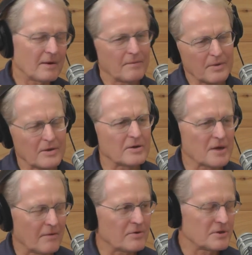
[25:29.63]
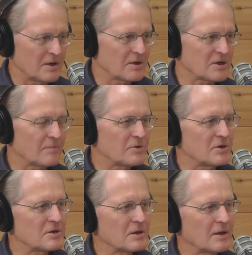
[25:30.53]
I mean, there's obviously
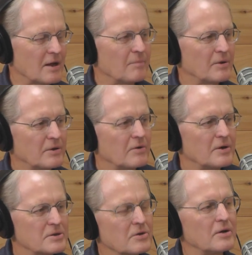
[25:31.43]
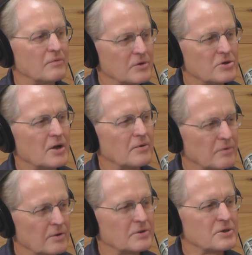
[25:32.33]
exceptions to that, but there is sort of a
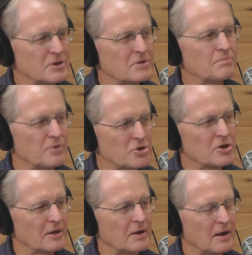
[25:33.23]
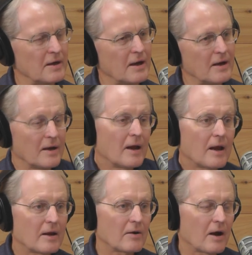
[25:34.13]
general suspicion, and and
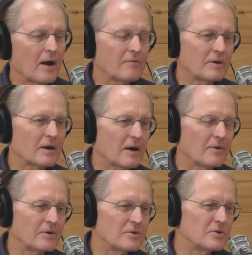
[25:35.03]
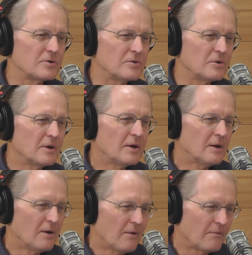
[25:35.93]
you know, I've encountered too,
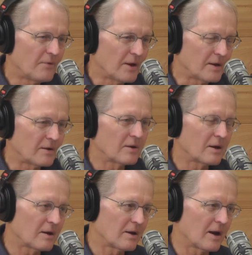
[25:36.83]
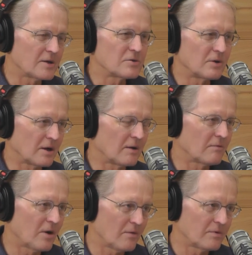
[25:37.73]
that guys who get
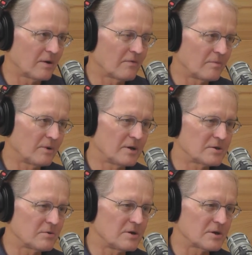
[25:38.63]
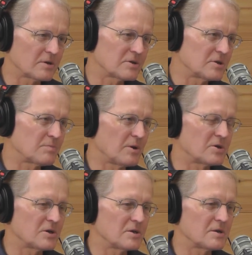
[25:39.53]
involved in different ministries are
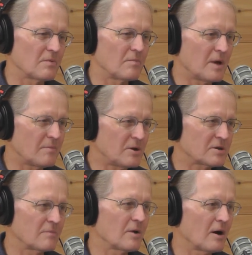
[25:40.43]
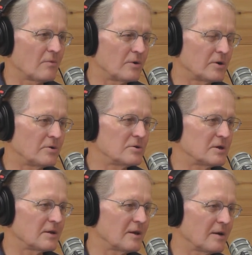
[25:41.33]
suspicious that maybe somehow we're
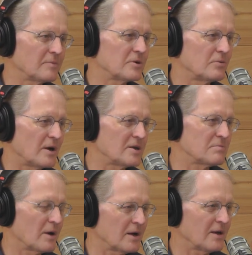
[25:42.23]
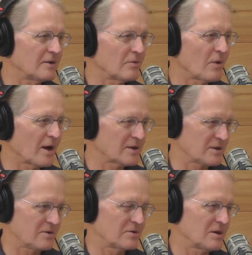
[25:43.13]
using them to raise money in the
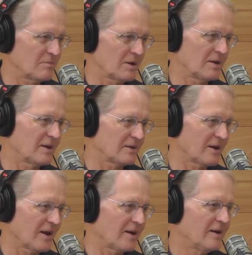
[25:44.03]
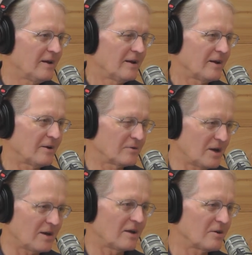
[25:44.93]
West or something like that. Hmm. You know,
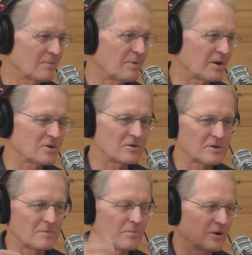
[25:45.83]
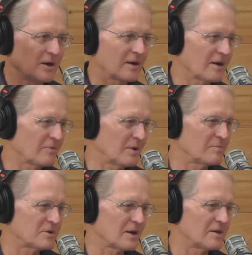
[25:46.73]
taking their pictures and putting it on
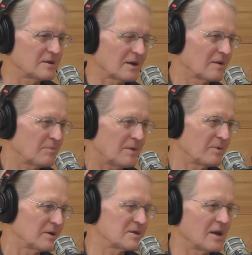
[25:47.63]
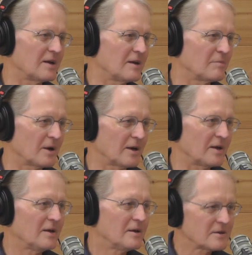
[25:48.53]
websites to get people to send in
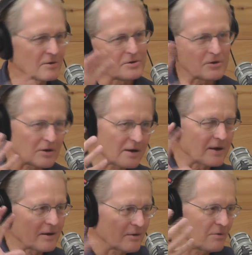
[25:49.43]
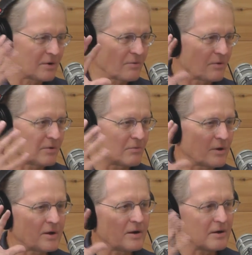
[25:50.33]
money. So it's sort of like, you know,
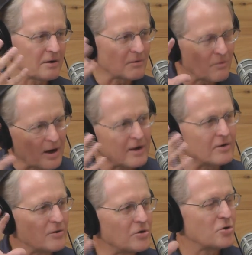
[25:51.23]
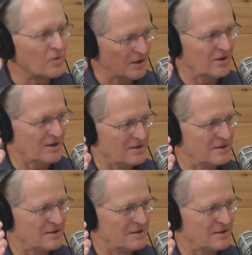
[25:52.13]
what are you, you know, why are you doing this?